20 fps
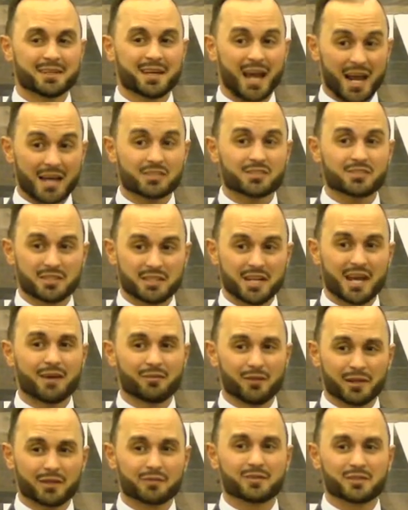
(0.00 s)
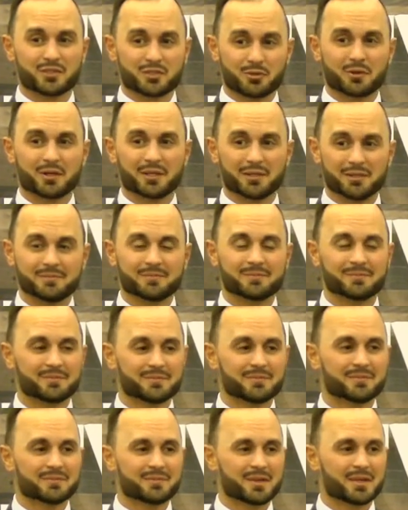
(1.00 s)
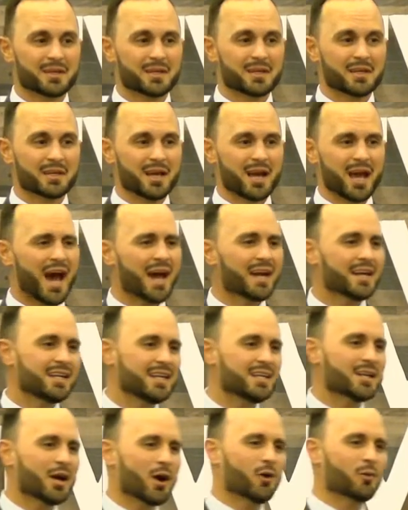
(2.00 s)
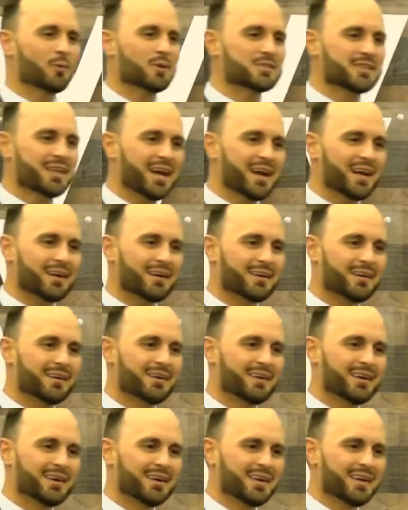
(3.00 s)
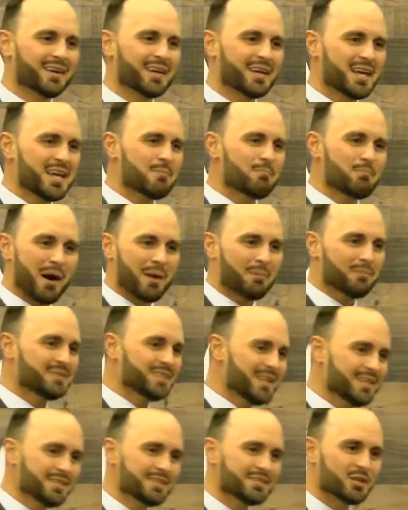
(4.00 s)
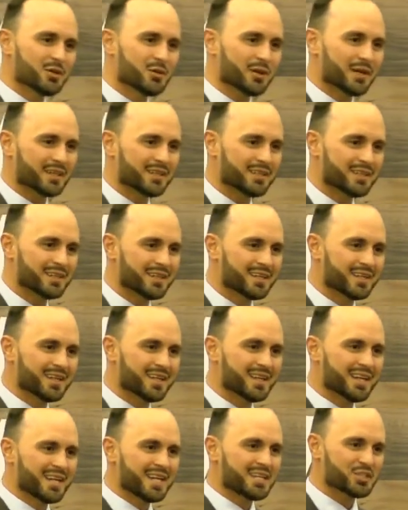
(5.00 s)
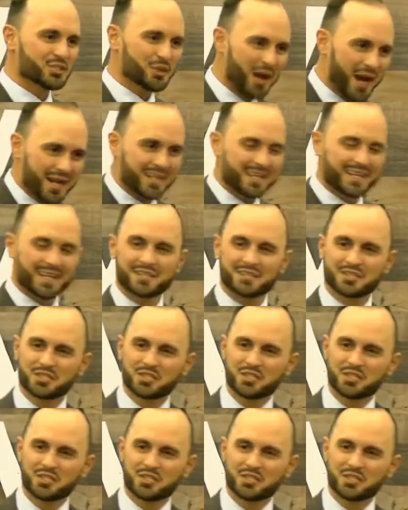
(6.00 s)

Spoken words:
Ask the devil if it's real. How did he know it was there? He bumped into it. He's trying to get to